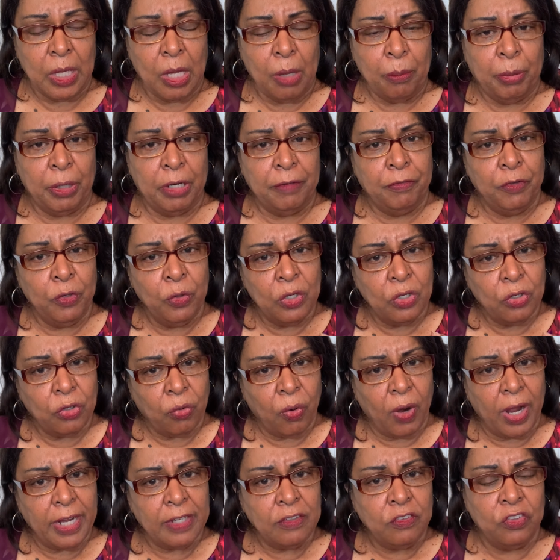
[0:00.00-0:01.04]
But if you're in
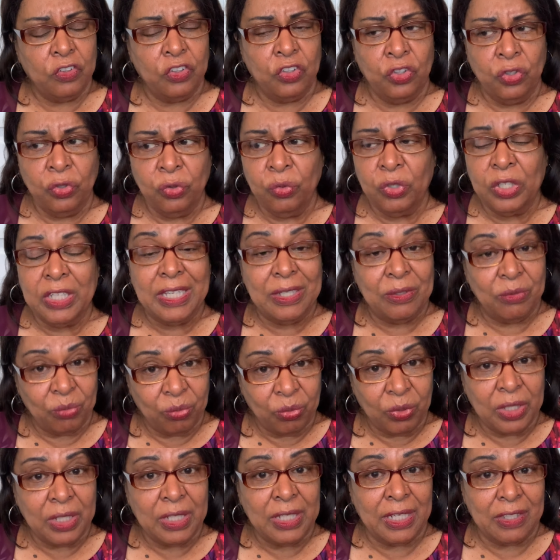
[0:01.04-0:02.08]
Christ, you can
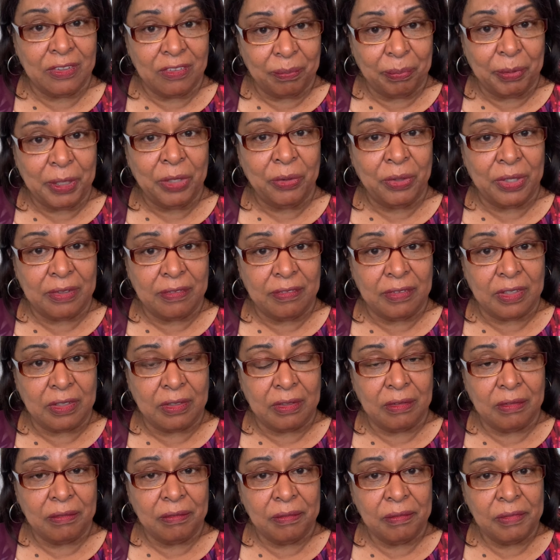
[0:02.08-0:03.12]
really experience it.
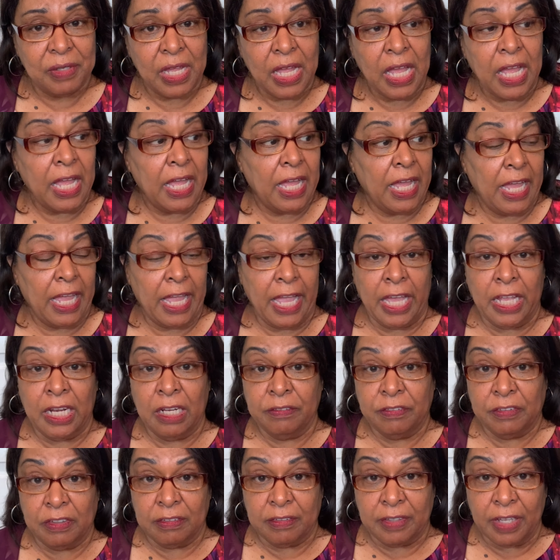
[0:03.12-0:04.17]
And
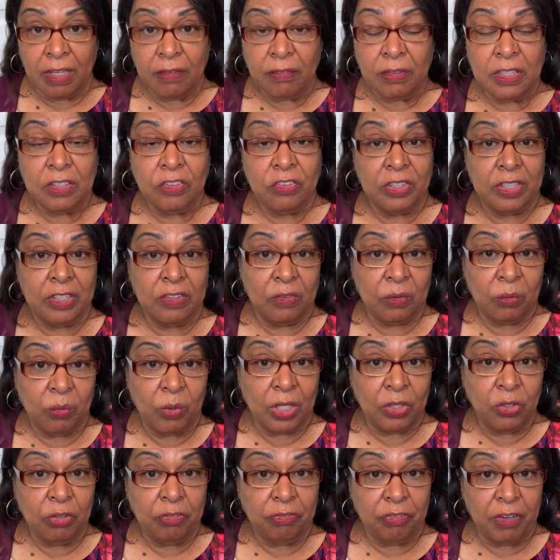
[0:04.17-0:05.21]
if the devil is, is the
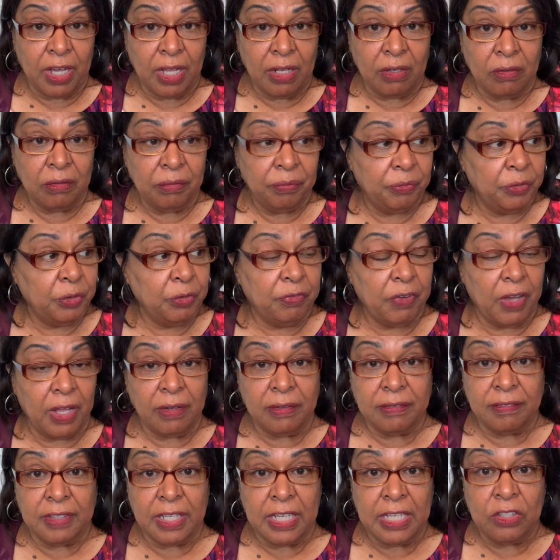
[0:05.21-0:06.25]
one you follow, you follow
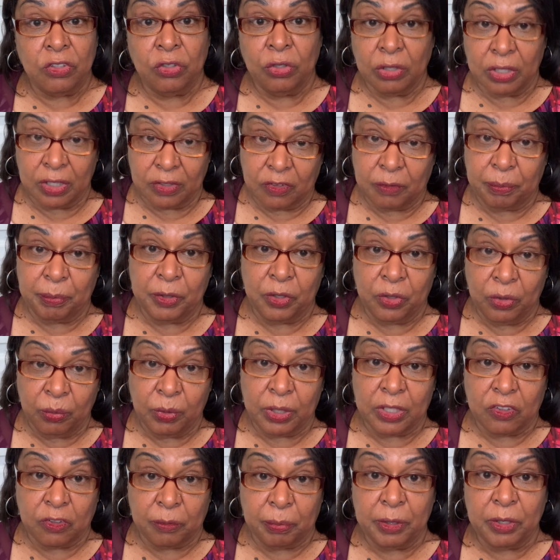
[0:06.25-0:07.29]
Satan, you'll get, you will
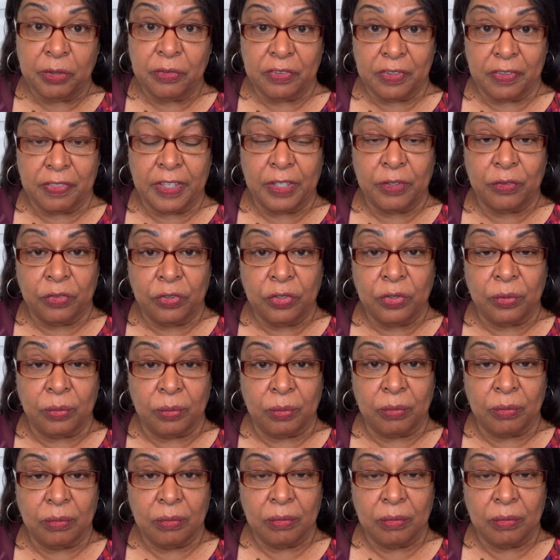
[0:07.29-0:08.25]
experience it there too.